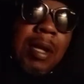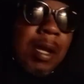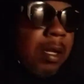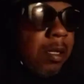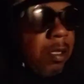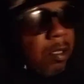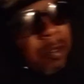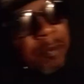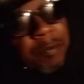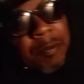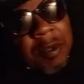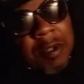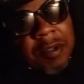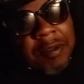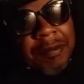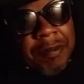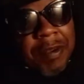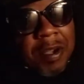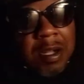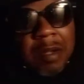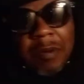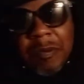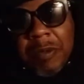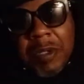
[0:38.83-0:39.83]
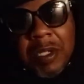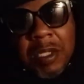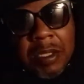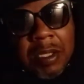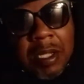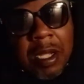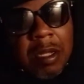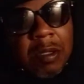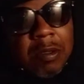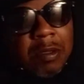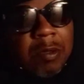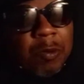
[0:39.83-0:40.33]
Ain't no motherfucking
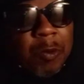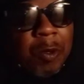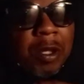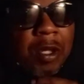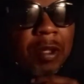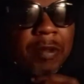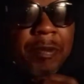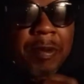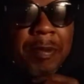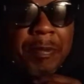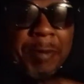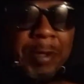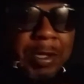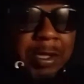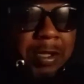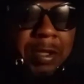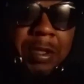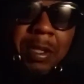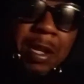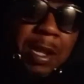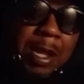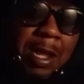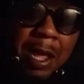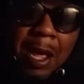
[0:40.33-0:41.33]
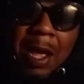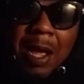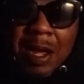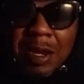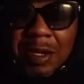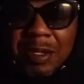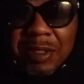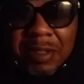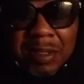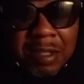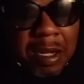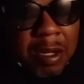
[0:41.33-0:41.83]
recount, Swave. I mean, I
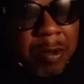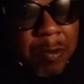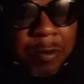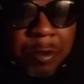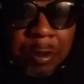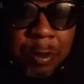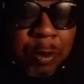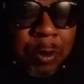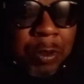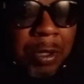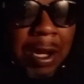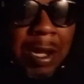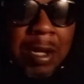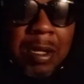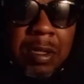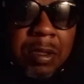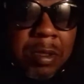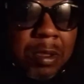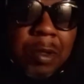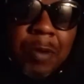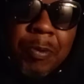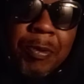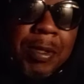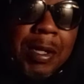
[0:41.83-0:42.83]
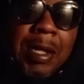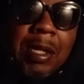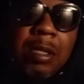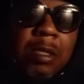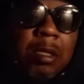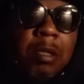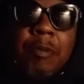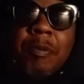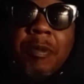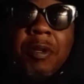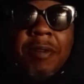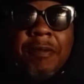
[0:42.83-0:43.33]
understand what you're trying to do, but
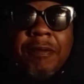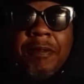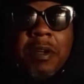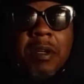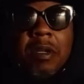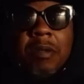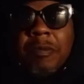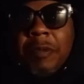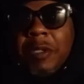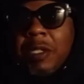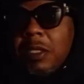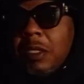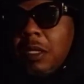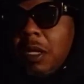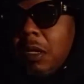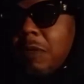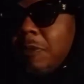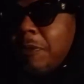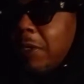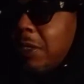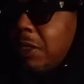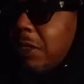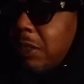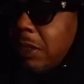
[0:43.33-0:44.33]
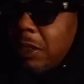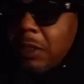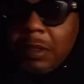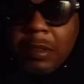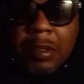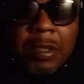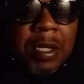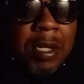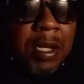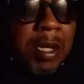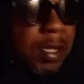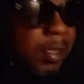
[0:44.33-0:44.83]
ain't no motherfucking recount, my nigga.
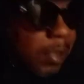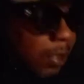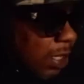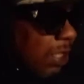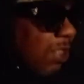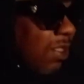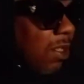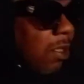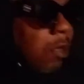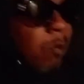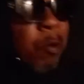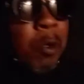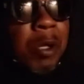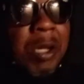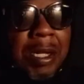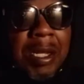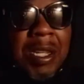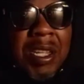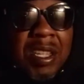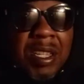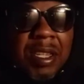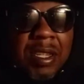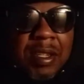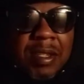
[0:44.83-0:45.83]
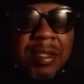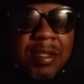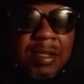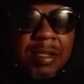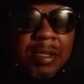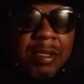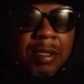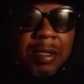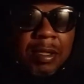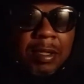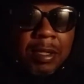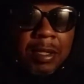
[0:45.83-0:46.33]
This is what it
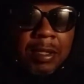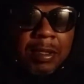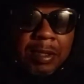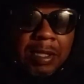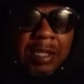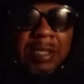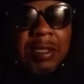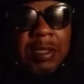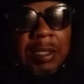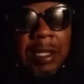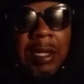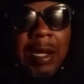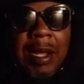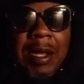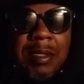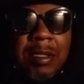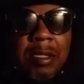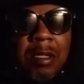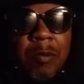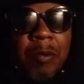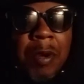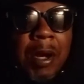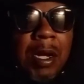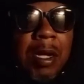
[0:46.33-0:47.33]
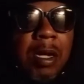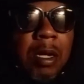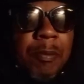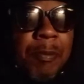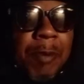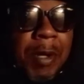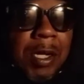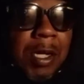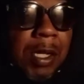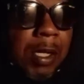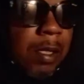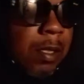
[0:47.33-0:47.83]
is. This is the lesson right here,
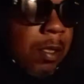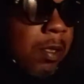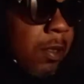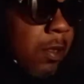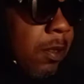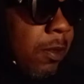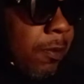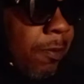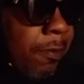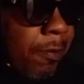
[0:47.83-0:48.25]
my nigga.